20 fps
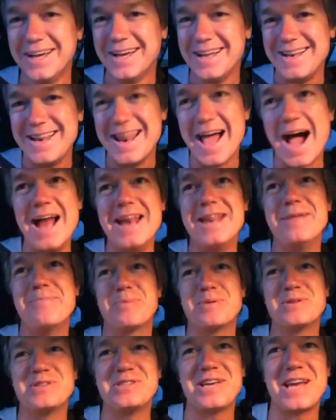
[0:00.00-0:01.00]

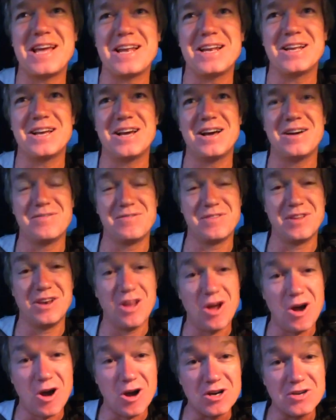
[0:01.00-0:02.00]
90% of the
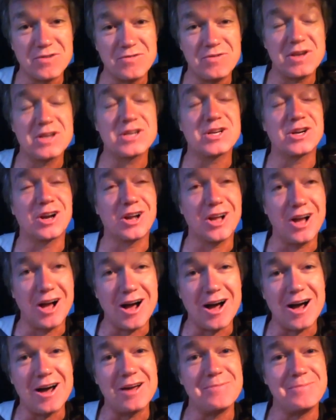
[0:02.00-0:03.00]
large fish are
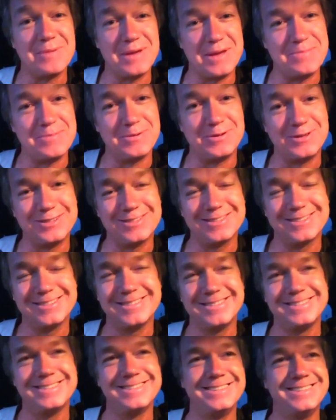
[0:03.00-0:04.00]
gone, people.
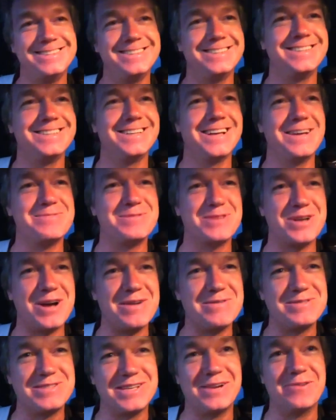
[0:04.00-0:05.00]
I'm
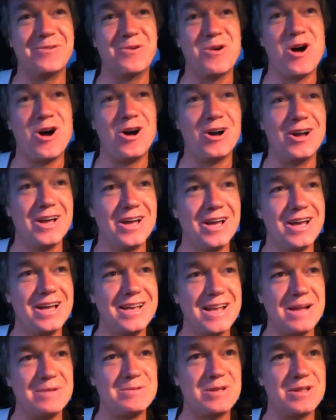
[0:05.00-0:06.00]
sorry, I said it
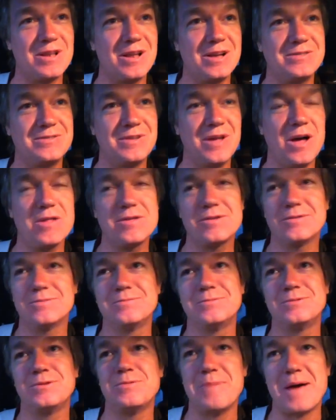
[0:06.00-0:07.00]
wrong. I said large fish. Oh, it
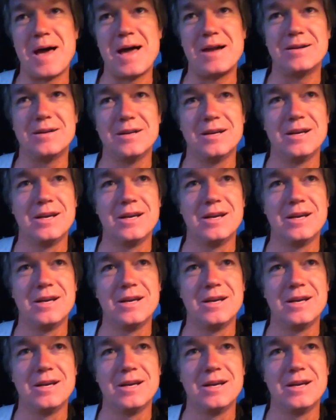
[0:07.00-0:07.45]
don't matter.